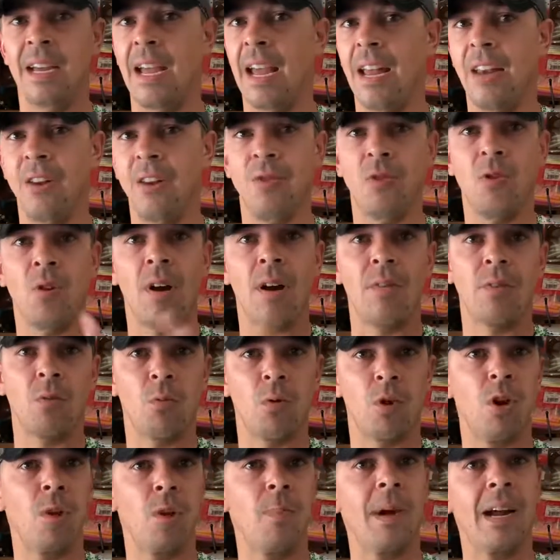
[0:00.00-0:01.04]
and you don't have to
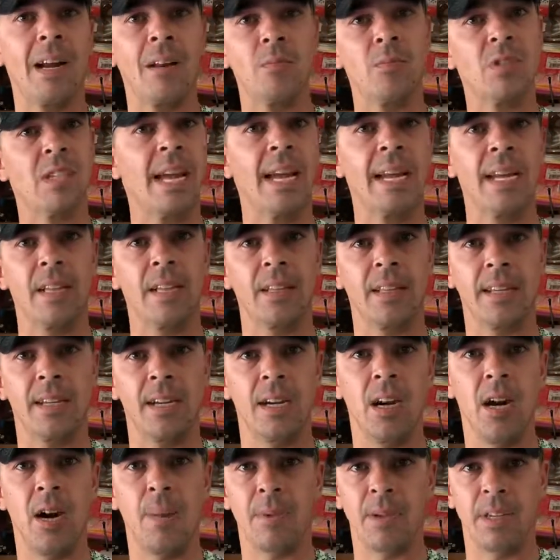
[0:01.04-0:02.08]
worry about them tangling
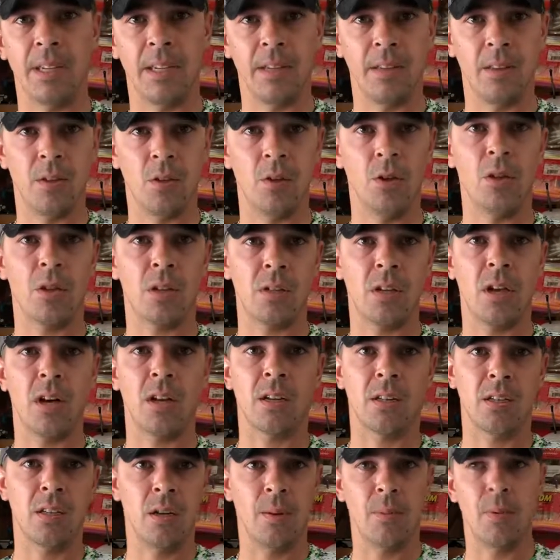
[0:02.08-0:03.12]
up and getting the hooks
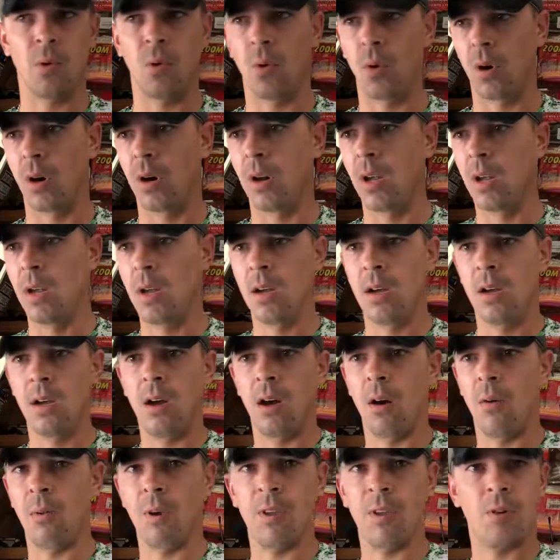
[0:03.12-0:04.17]
locked up, or
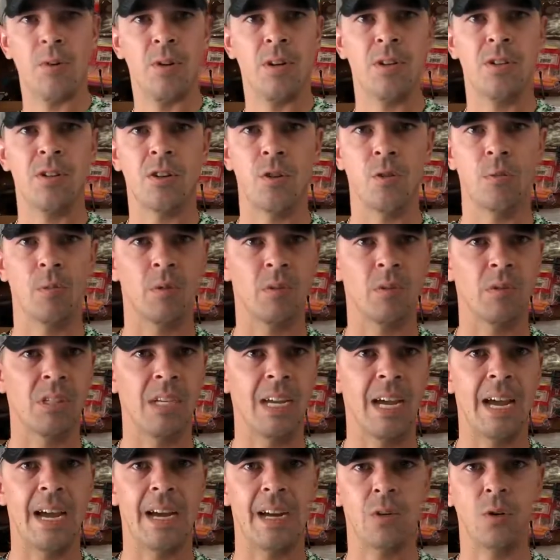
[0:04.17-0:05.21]
whether it's terminal
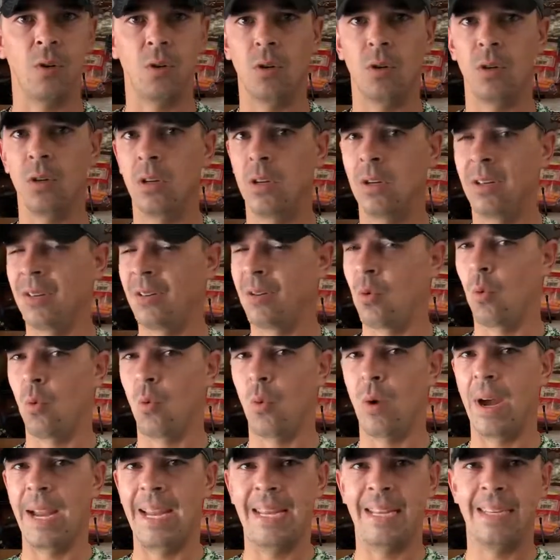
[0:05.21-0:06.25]
tackle,
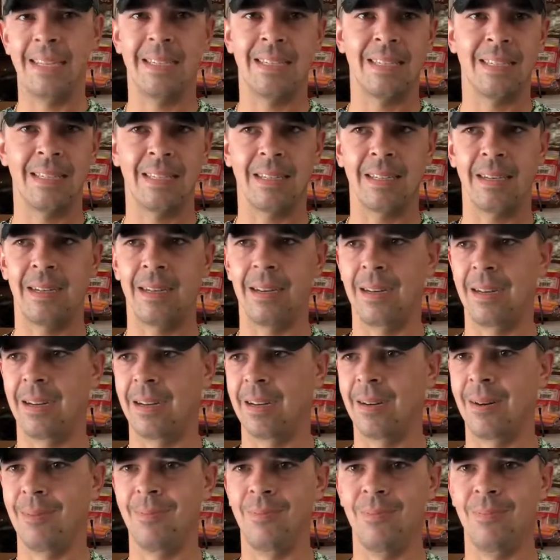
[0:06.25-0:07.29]
weights,
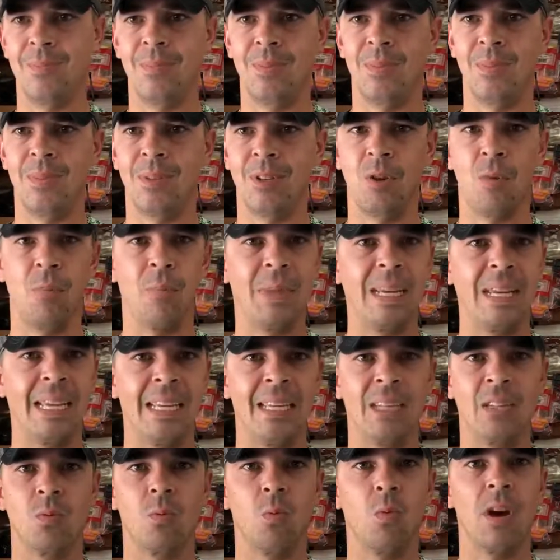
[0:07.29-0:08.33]

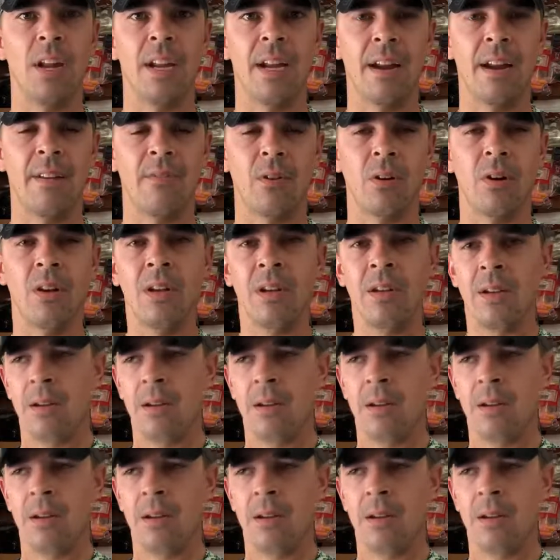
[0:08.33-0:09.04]
beads, whatever.